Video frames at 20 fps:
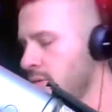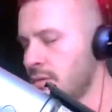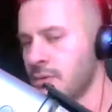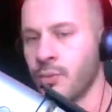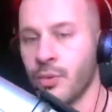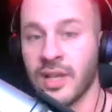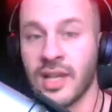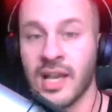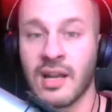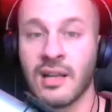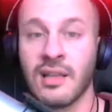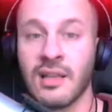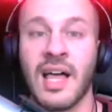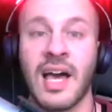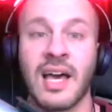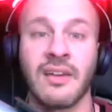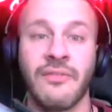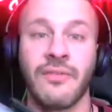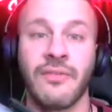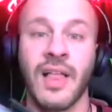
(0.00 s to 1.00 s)
we got a
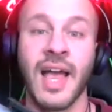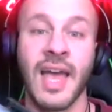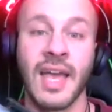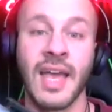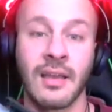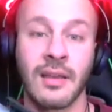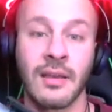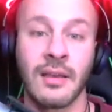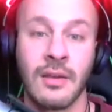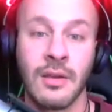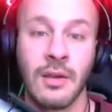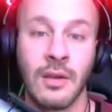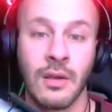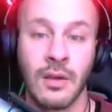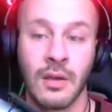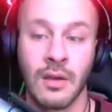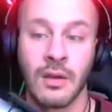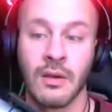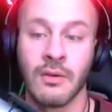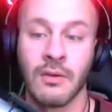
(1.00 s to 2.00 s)
lot of flack
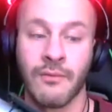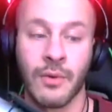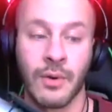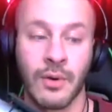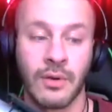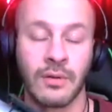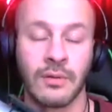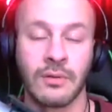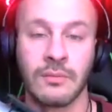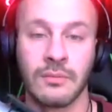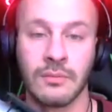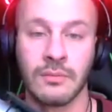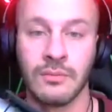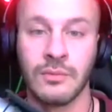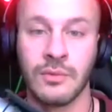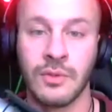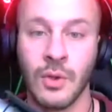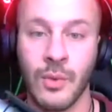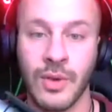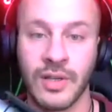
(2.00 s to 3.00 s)
for
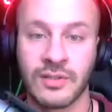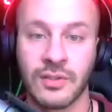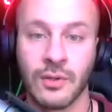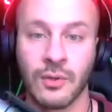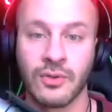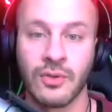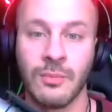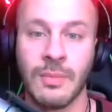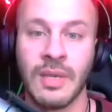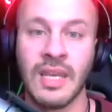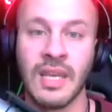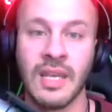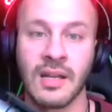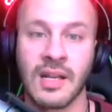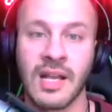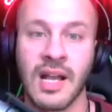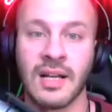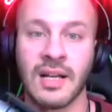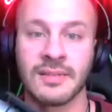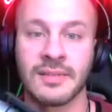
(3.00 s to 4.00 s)
doing social media
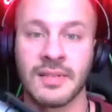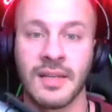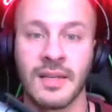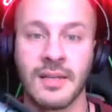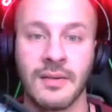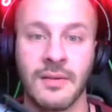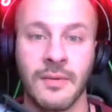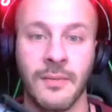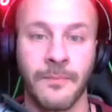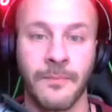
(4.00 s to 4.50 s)
content